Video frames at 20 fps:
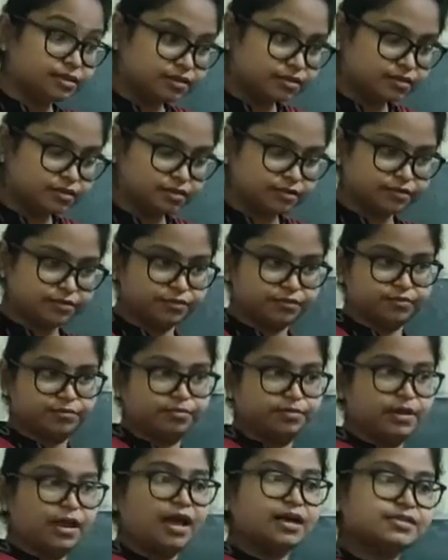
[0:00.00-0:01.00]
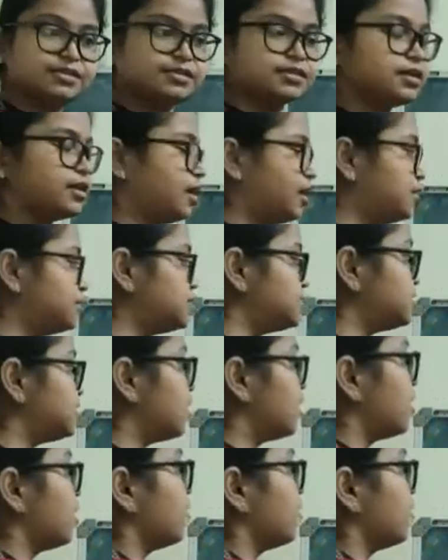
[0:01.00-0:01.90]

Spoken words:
the last class